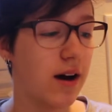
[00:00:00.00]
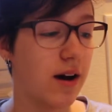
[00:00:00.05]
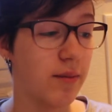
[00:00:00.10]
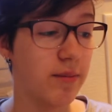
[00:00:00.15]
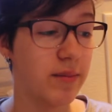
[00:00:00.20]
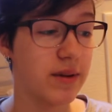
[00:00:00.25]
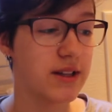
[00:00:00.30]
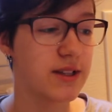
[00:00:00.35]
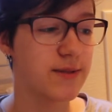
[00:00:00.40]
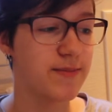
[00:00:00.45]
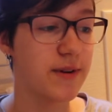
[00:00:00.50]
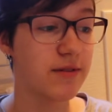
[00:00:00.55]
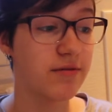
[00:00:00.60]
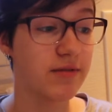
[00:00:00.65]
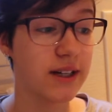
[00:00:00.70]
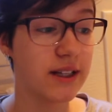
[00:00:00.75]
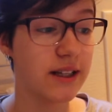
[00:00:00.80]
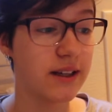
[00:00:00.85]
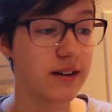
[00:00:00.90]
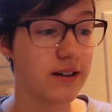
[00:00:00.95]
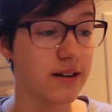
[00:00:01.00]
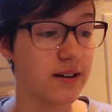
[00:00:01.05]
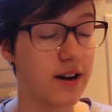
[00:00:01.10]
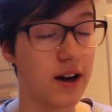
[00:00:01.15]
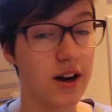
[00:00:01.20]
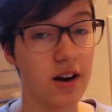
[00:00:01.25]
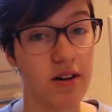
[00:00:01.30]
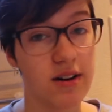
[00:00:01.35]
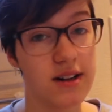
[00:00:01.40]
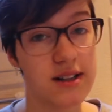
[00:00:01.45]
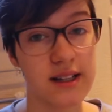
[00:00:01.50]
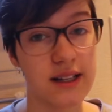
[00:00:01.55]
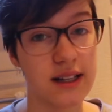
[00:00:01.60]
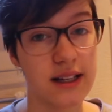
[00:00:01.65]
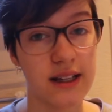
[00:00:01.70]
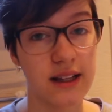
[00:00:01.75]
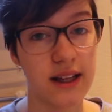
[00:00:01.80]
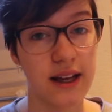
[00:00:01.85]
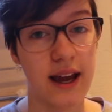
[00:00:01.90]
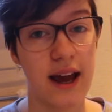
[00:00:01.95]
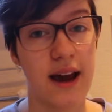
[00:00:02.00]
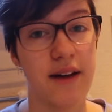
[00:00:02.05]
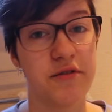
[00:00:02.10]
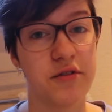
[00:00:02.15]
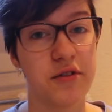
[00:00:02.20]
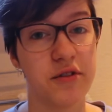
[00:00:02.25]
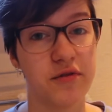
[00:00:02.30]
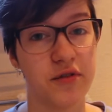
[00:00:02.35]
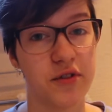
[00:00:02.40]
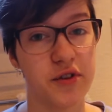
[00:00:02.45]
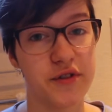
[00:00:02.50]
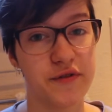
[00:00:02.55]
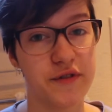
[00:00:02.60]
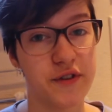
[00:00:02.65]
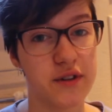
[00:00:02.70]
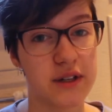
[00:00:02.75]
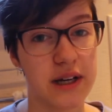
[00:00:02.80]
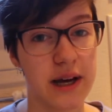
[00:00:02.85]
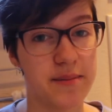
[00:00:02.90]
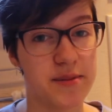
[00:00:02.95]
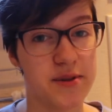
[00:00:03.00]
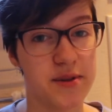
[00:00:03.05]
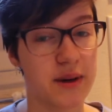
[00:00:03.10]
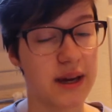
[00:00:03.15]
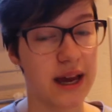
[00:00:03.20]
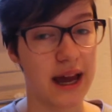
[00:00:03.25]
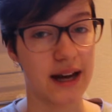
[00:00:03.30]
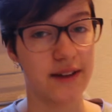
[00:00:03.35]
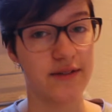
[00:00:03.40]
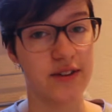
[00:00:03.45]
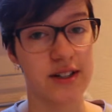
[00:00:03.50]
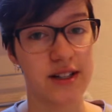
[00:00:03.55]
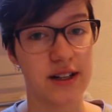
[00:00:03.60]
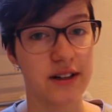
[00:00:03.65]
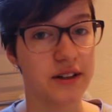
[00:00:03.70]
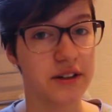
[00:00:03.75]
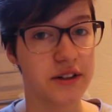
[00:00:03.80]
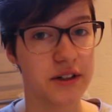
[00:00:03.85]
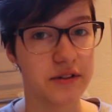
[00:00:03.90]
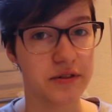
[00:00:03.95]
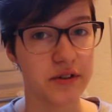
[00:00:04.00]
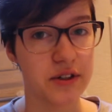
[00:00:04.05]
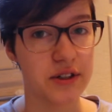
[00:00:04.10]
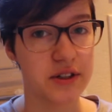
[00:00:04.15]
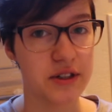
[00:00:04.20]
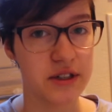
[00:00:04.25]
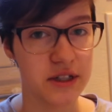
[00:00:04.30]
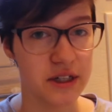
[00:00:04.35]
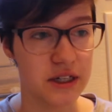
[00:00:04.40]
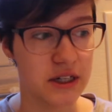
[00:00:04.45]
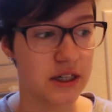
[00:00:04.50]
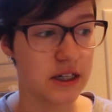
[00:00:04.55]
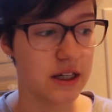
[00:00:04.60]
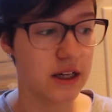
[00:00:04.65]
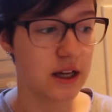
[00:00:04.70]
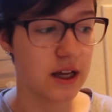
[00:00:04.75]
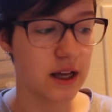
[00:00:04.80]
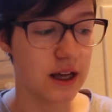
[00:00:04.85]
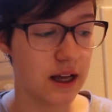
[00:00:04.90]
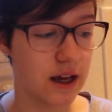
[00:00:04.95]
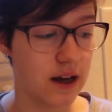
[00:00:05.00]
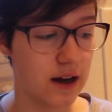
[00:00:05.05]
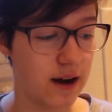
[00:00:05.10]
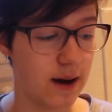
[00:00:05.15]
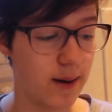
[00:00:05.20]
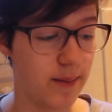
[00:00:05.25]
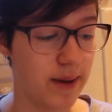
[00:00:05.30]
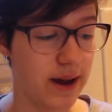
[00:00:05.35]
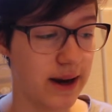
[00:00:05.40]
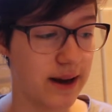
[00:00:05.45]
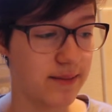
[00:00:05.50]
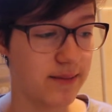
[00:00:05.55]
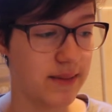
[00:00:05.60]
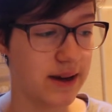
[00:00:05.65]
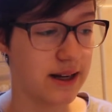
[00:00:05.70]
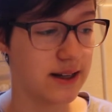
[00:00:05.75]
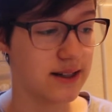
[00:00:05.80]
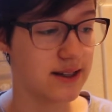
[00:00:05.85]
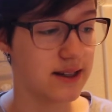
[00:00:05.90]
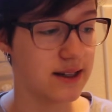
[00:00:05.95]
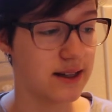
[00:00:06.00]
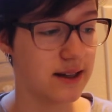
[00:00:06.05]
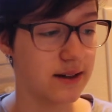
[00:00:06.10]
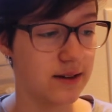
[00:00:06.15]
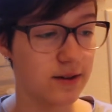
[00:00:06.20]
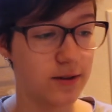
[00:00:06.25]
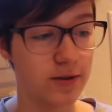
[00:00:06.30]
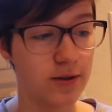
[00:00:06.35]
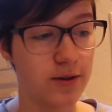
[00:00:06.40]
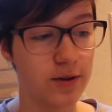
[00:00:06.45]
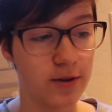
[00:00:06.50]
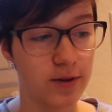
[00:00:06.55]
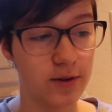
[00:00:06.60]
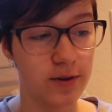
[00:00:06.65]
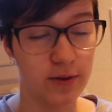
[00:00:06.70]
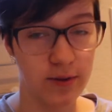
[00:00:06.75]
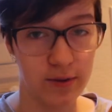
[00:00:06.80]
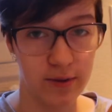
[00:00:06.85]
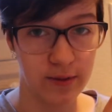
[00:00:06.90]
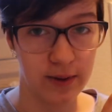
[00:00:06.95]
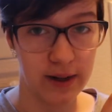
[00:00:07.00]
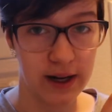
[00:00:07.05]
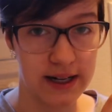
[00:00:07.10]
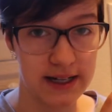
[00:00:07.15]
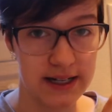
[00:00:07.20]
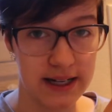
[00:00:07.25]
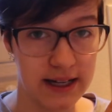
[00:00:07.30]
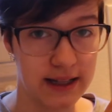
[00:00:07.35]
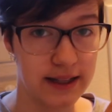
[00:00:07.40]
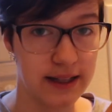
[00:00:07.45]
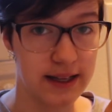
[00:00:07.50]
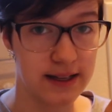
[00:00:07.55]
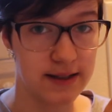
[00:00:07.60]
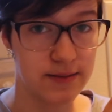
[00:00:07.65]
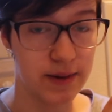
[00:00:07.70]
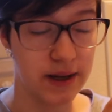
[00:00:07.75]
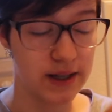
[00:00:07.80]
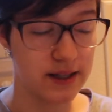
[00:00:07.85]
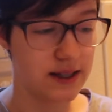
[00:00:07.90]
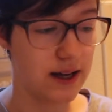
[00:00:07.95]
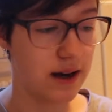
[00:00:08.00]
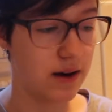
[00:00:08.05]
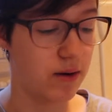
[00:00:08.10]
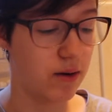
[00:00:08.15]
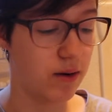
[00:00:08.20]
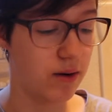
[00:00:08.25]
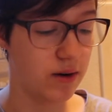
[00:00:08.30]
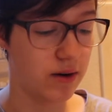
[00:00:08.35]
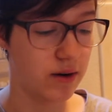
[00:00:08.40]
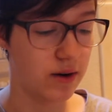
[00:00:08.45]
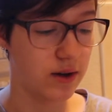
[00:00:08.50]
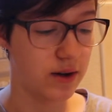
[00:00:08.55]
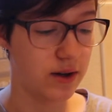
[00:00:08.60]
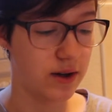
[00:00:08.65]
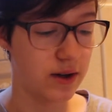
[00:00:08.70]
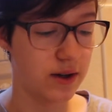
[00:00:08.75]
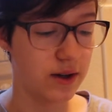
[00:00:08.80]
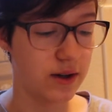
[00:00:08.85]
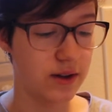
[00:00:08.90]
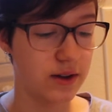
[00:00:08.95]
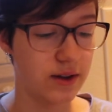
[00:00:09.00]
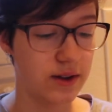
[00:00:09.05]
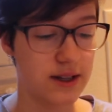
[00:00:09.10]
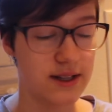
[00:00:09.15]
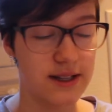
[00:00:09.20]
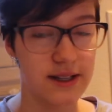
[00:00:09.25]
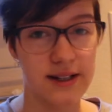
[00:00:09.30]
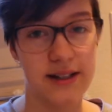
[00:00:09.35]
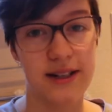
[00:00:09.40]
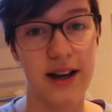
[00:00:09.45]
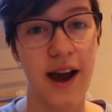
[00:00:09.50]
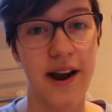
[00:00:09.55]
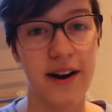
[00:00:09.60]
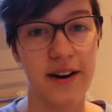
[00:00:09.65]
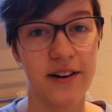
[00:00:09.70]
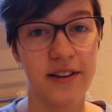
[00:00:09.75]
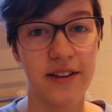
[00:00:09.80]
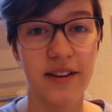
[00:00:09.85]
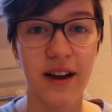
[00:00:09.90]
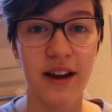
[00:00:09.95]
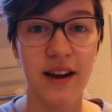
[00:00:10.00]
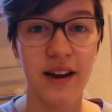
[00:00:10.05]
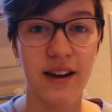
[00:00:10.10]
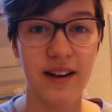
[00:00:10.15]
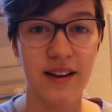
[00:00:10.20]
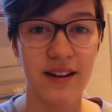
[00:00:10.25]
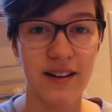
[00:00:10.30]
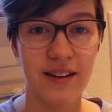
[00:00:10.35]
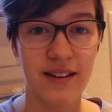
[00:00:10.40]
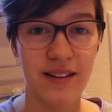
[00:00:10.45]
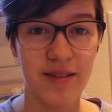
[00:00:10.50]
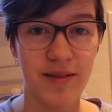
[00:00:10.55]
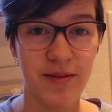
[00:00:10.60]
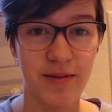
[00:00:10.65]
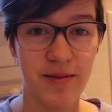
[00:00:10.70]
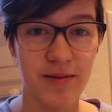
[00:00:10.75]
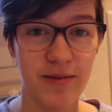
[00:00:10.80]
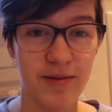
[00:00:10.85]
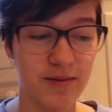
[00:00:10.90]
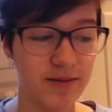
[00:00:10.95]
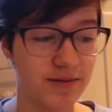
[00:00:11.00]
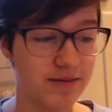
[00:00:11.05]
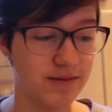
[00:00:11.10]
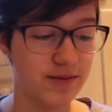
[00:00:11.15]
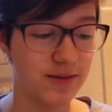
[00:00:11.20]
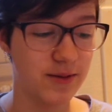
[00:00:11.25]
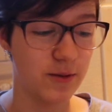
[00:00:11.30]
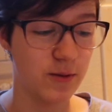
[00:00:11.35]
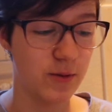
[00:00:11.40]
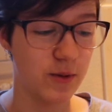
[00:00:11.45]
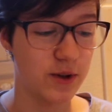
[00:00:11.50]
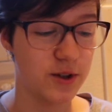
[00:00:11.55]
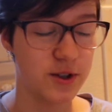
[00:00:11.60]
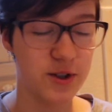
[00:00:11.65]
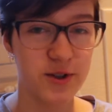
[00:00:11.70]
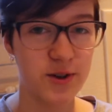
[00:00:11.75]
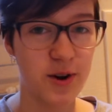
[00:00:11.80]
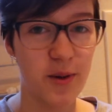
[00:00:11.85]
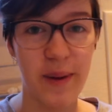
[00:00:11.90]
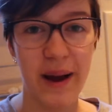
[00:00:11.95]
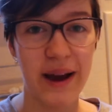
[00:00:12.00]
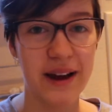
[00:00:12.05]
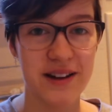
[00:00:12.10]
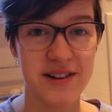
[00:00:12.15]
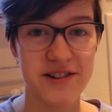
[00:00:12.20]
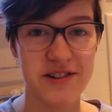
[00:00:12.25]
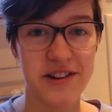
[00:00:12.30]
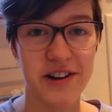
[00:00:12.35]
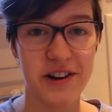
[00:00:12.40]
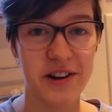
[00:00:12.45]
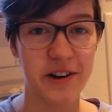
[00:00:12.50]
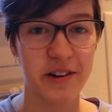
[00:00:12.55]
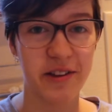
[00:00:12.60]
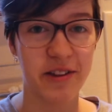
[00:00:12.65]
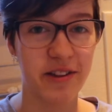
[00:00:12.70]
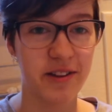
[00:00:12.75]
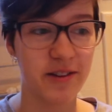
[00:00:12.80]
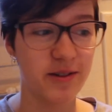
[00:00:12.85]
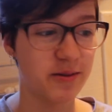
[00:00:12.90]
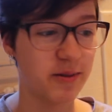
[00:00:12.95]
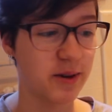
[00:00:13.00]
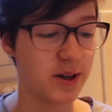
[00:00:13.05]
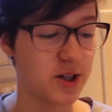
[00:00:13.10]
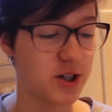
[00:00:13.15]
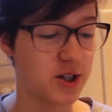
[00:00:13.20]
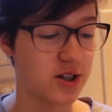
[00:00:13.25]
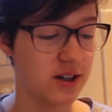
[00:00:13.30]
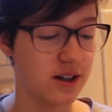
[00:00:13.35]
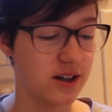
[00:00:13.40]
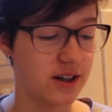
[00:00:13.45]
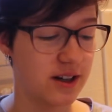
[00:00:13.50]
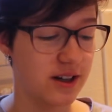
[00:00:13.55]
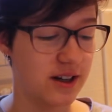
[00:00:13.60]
It's been really good. I honestly, like, after the first few times you can't even tell the difference. And it means that when I take these bits out, this entire thing will just go back into the earth, which